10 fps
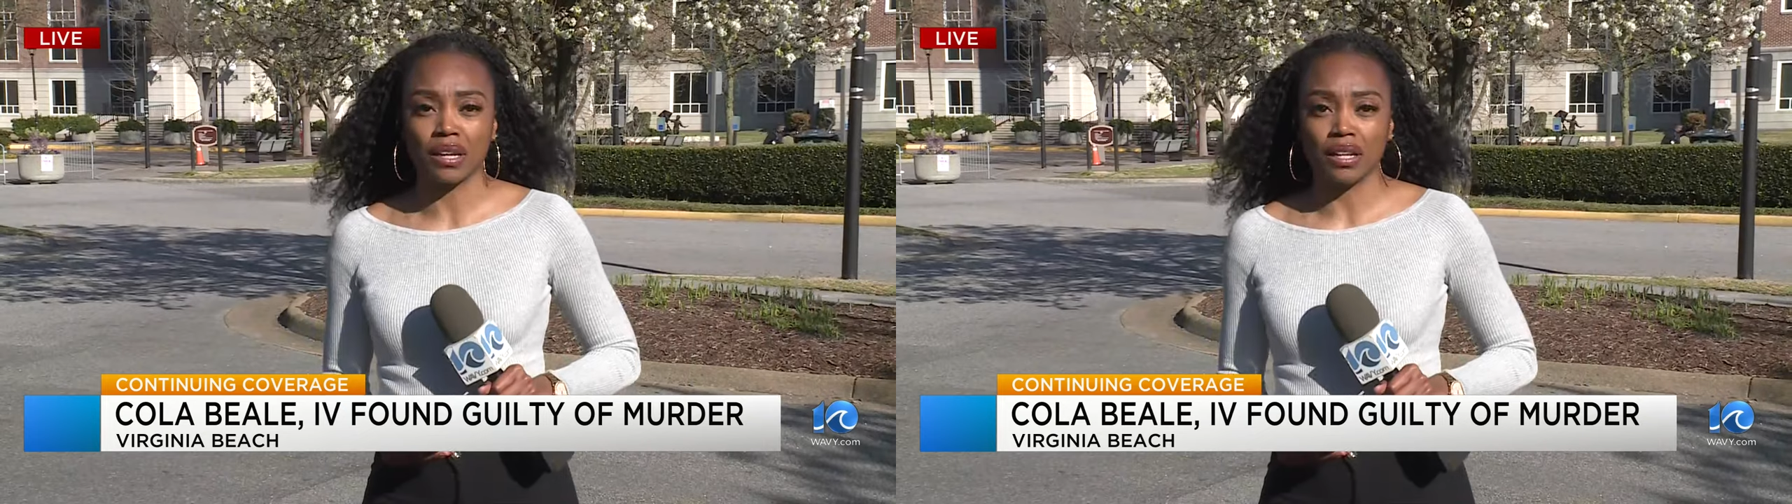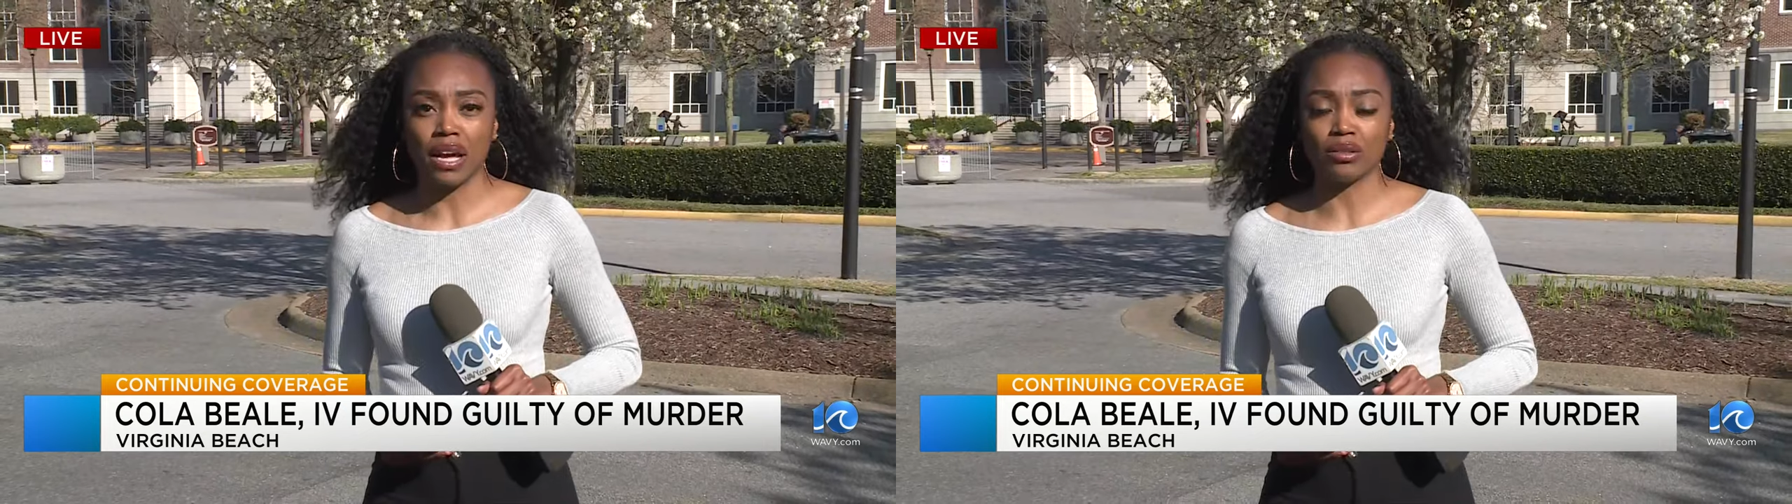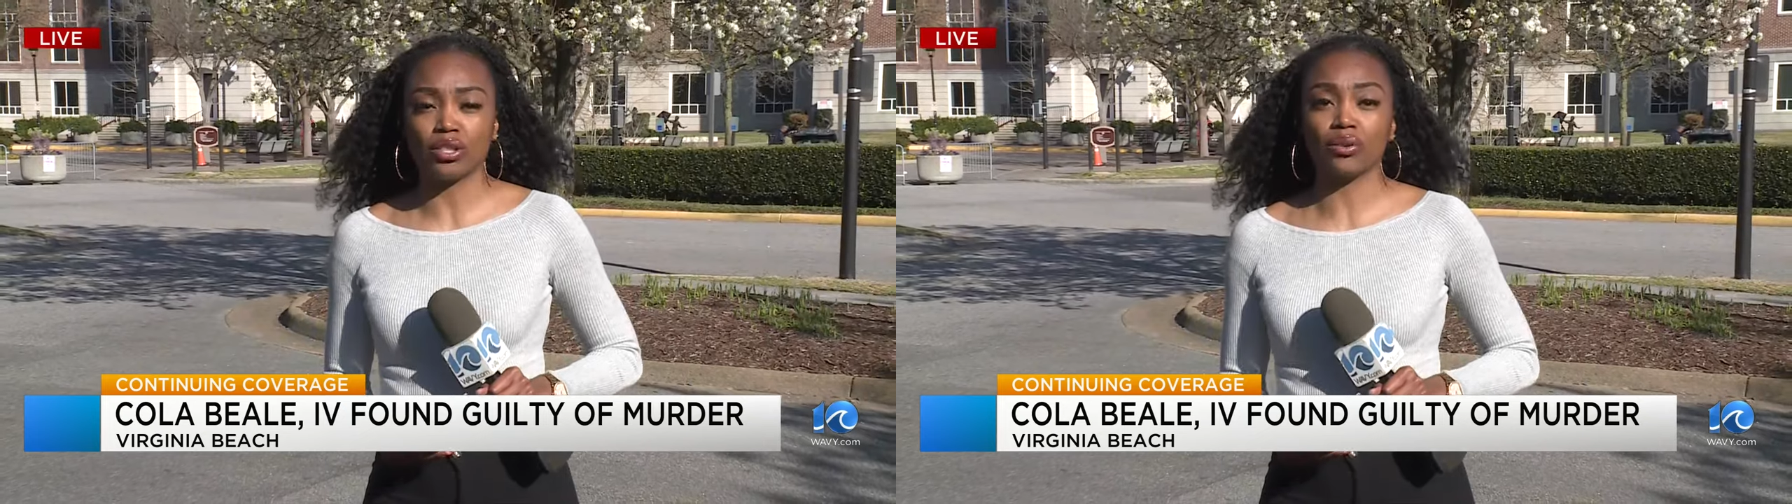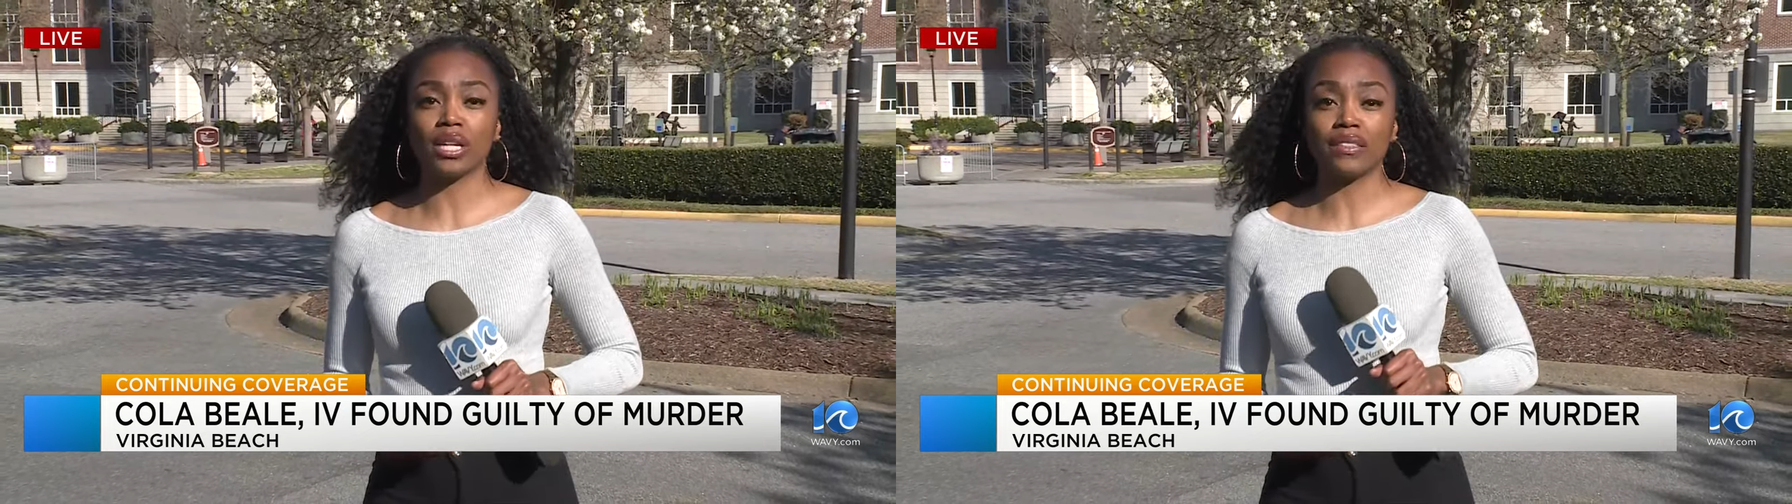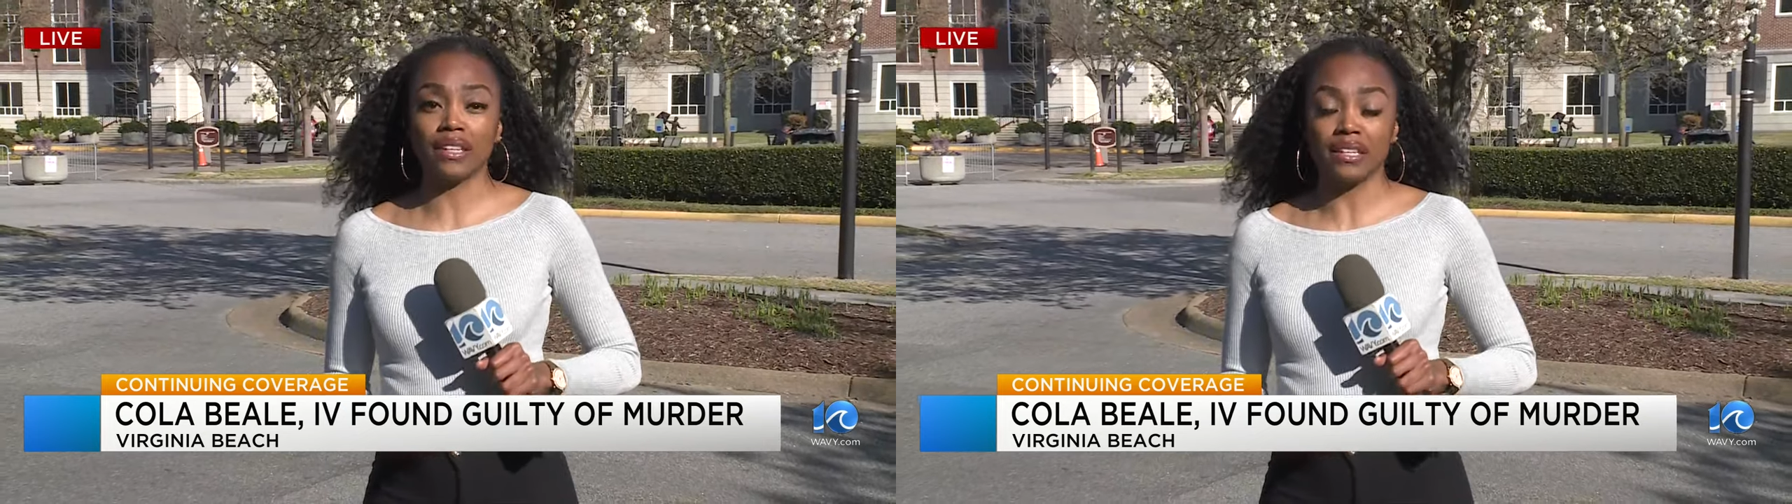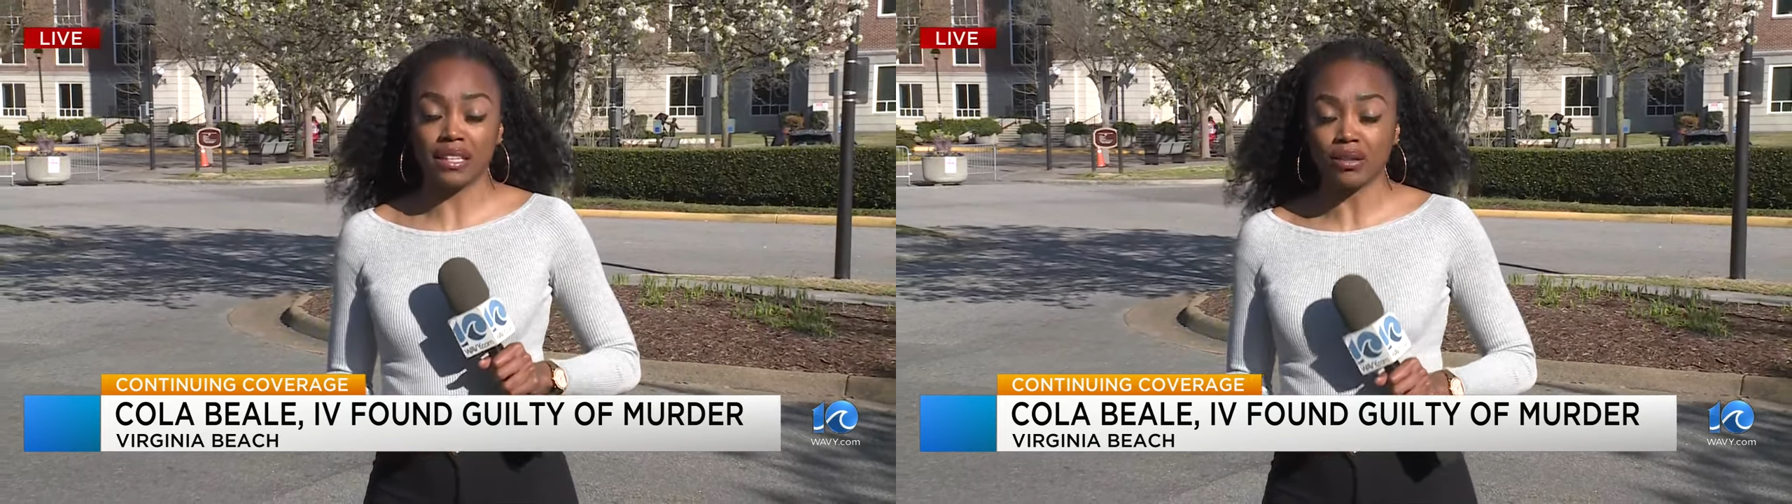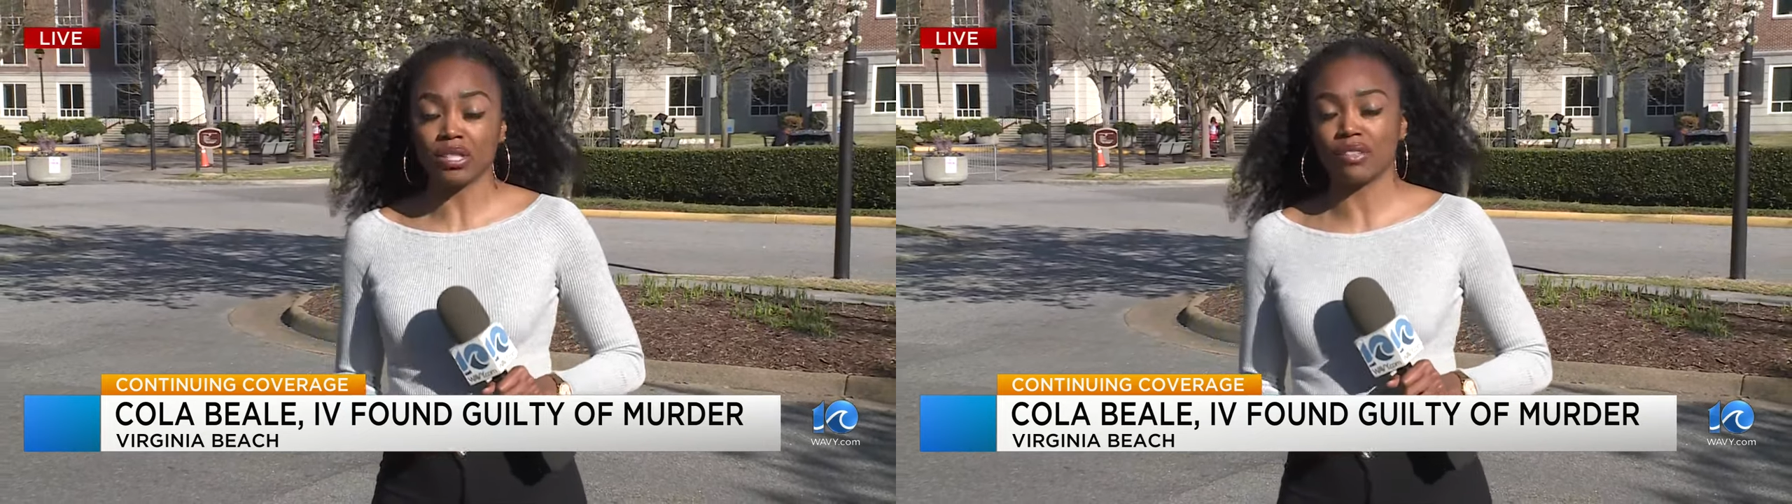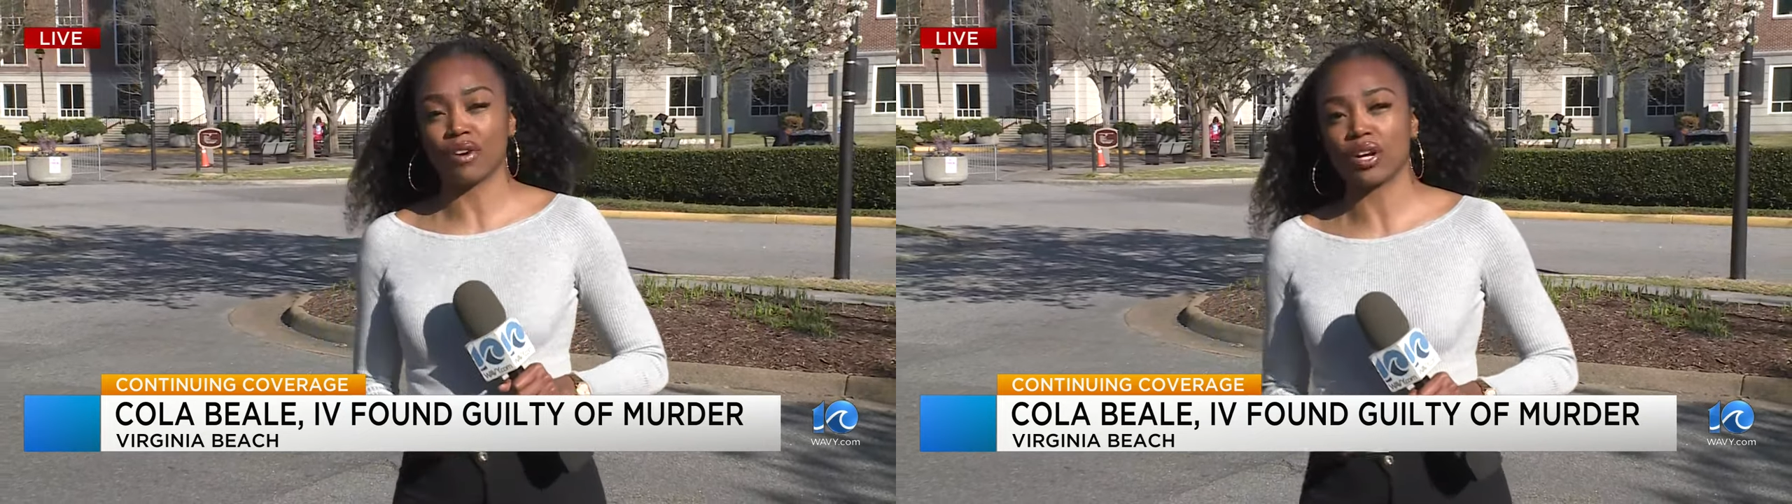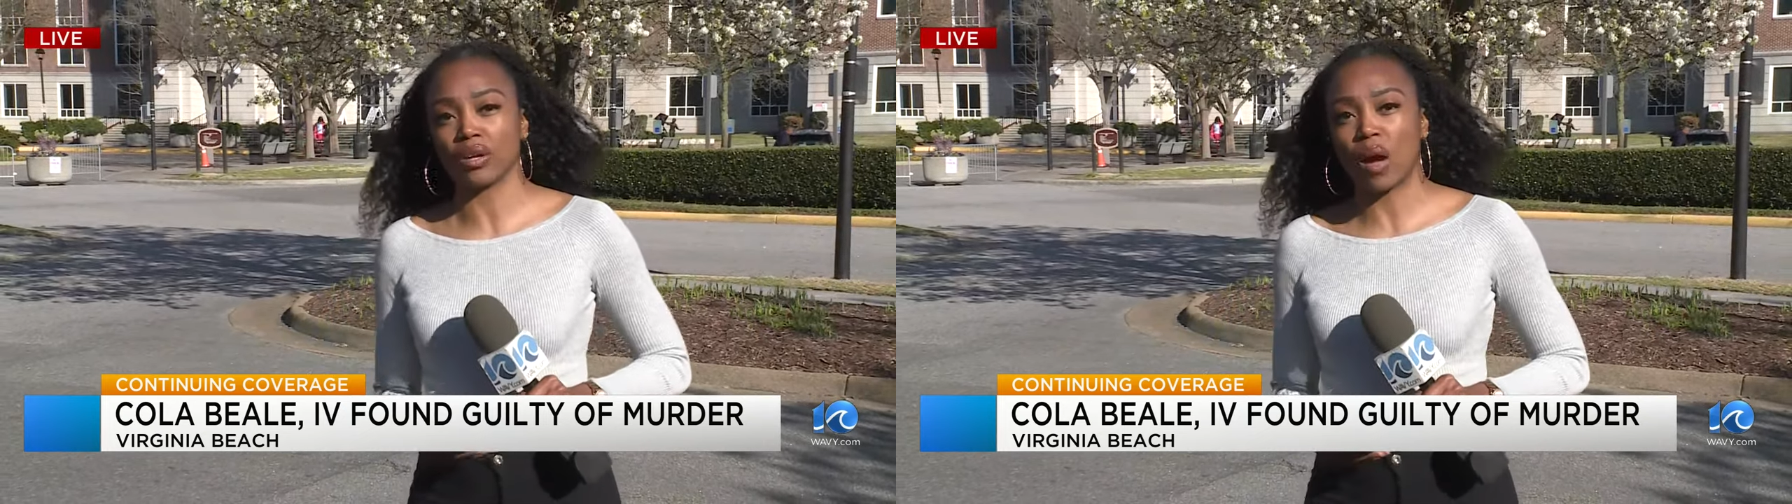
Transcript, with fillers: Now, during the guilty verdict,